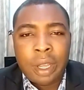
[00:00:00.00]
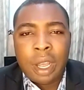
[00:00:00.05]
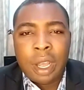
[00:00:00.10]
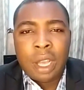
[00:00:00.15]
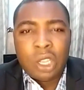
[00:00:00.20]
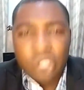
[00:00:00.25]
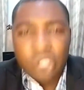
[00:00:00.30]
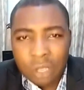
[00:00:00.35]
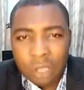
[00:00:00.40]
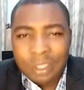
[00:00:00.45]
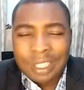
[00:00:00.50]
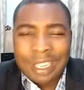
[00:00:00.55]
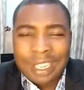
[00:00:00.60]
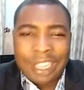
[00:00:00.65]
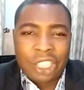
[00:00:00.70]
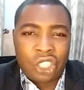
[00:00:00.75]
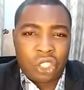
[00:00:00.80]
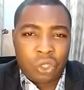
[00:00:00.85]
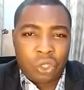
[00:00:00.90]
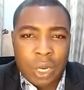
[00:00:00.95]
something
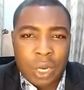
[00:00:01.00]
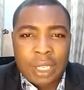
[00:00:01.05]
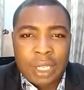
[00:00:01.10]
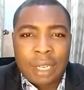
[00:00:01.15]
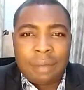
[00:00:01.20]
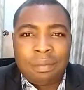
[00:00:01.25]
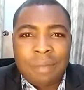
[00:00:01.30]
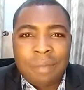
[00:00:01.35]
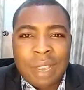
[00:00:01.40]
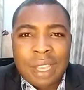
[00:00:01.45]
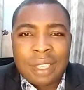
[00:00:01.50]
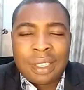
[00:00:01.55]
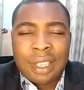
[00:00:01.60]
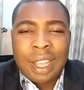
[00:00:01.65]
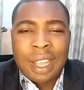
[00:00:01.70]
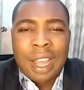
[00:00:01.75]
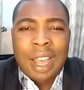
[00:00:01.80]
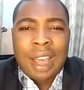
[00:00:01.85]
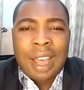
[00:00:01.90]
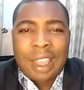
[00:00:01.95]
is strengthened means
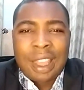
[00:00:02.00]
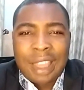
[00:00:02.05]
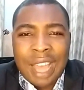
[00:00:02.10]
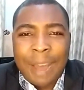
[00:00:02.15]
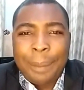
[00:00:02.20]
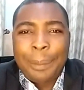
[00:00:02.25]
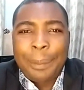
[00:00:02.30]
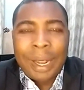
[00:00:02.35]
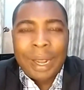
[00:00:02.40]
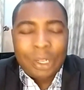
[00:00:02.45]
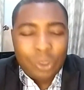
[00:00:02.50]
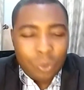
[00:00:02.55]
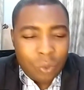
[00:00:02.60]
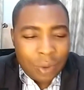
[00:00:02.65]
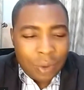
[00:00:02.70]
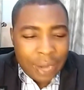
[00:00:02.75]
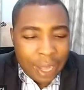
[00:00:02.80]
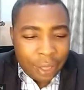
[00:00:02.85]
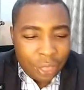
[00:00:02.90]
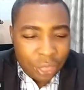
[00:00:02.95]
that
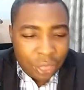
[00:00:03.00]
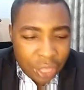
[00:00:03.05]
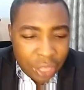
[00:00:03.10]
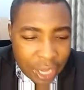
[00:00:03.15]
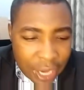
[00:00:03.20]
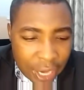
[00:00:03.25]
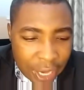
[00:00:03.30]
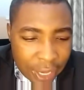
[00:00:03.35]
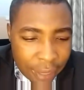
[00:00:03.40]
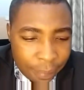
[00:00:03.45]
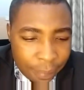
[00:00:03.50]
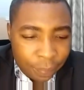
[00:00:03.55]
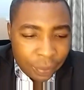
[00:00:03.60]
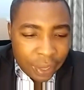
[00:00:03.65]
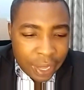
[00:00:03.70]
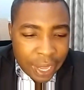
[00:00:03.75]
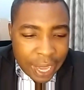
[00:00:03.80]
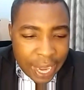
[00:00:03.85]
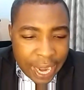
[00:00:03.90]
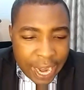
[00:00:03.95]
particular thing
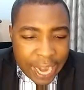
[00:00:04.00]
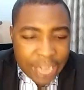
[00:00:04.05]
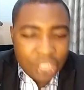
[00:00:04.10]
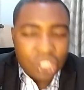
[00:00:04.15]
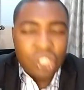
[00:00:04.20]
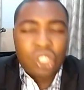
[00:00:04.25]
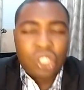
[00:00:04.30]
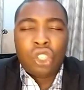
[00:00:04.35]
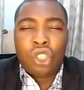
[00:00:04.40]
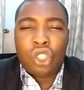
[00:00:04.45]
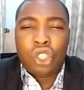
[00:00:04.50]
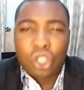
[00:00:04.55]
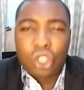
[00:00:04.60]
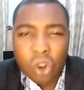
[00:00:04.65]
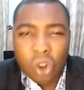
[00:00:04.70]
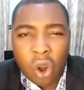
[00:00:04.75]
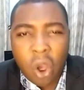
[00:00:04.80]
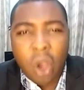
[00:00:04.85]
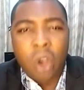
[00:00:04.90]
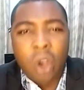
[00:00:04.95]
is
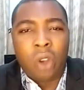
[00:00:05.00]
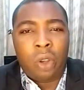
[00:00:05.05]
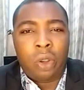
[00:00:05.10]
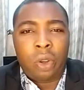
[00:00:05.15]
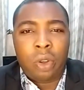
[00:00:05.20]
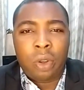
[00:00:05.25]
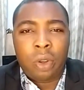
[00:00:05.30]
strong.